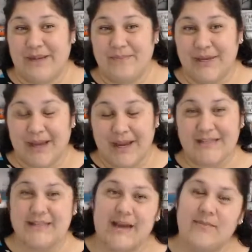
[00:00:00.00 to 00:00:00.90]

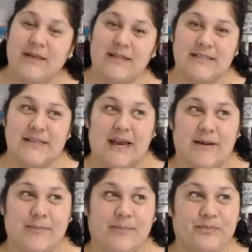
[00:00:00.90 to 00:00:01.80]
because that means
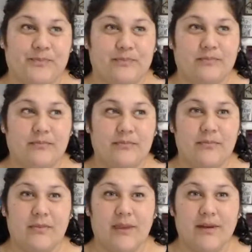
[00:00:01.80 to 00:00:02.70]
that
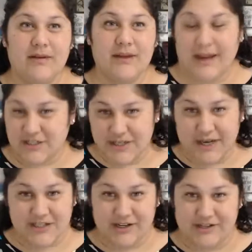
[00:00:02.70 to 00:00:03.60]

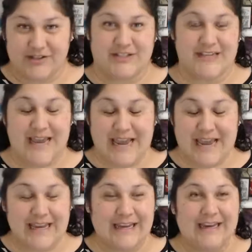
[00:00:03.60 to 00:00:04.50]
hashtags are here to
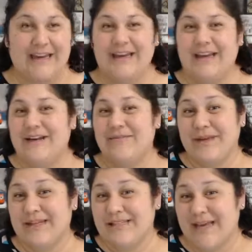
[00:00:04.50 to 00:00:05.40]
stay. It
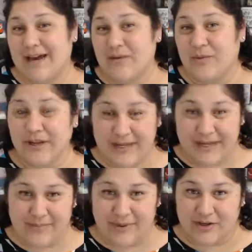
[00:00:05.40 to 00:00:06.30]
means that we're going to
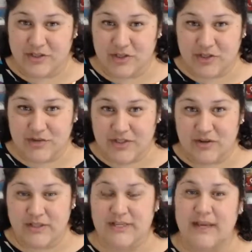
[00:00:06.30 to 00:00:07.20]
get better search
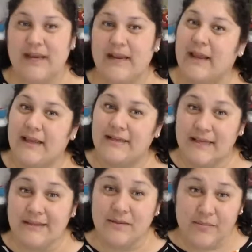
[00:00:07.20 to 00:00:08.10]
results. And
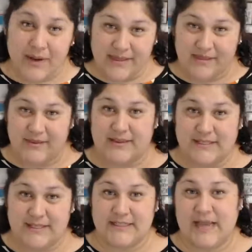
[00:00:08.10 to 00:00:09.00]
in the month that
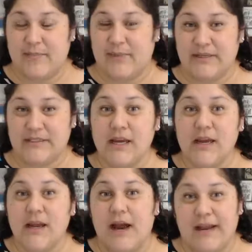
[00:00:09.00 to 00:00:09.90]
this has happened,
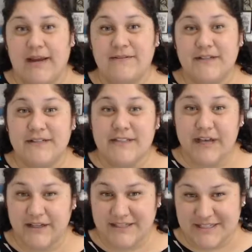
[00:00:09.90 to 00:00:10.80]
I have done
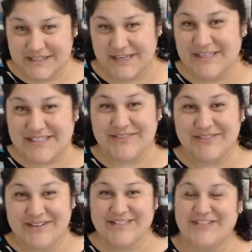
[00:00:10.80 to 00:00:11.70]
tons and tons of
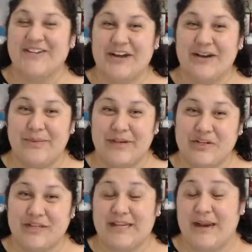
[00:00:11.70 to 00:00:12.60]
research on
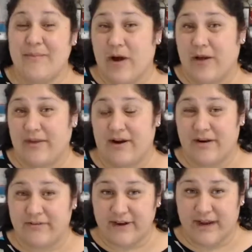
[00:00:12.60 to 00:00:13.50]
Pinterest, and I'm on there
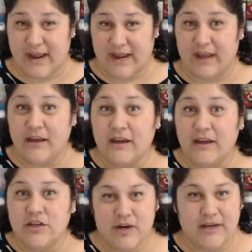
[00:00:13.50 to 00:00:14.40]
every day
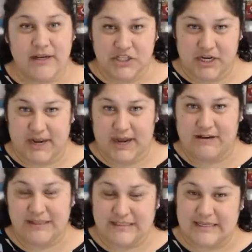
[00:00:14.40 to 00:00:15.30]
trying to check
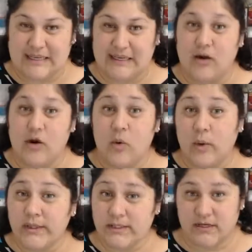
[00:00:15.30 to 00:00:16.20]
out and see
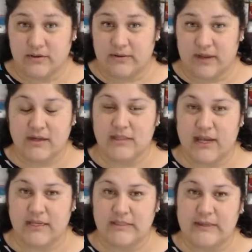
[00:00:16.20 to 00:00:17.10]
what's new with
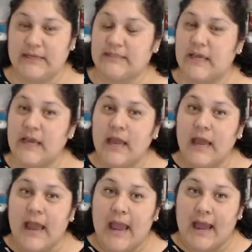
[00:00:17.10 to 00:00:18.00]
hashtags, because
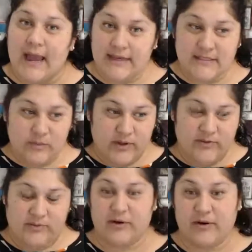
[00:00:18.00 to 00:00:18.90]
as
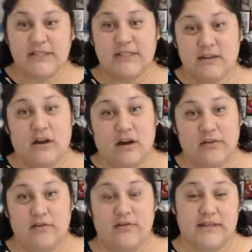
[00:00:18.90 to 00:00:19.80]
we've progressed along
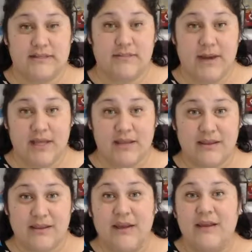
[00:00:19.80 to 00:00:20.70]
through this
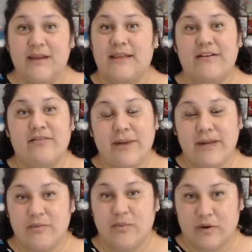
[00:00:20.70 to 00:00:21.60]
month, they have
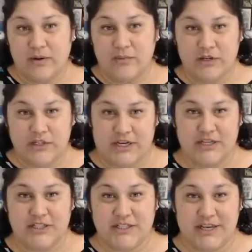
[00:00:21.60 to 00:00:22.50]
made more and more
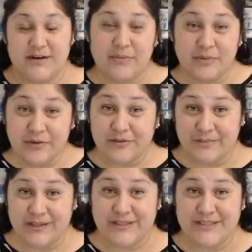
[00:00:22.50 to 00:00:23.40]
changes and
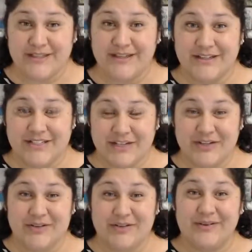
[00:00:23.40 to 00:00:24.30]
improvements
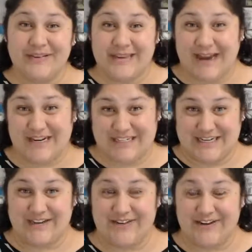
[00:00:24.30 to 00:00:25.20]
to the
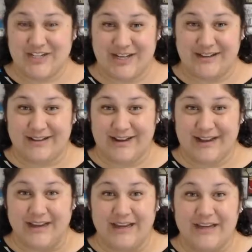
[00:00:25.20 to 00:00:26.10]
hashtag
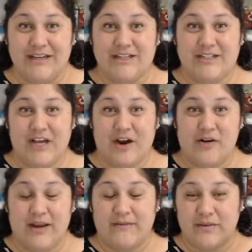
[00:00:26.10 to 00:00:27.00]
functionality. So
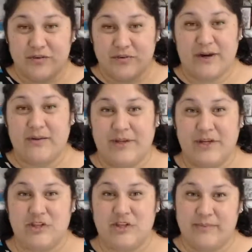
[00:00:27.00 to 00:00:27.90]
if you've been on
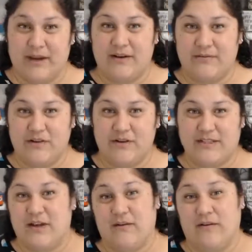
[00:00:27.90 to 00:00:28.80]
Pinterest, you might have noticed
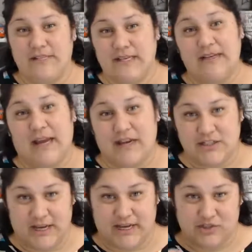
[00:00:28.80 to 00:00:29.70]
that all of a sudden
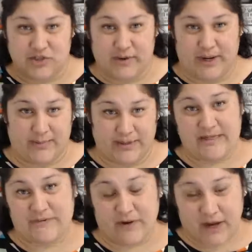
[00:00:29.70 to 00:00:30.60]
hashtags are showing up in a
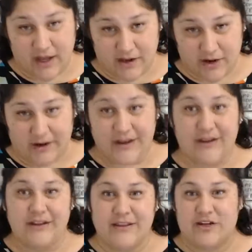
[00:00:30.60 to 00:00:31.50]
different color.
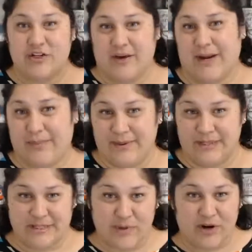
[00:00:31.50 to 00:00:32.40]
They're showing up in
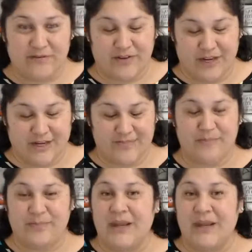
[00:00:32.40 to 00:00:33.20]
the smart feed.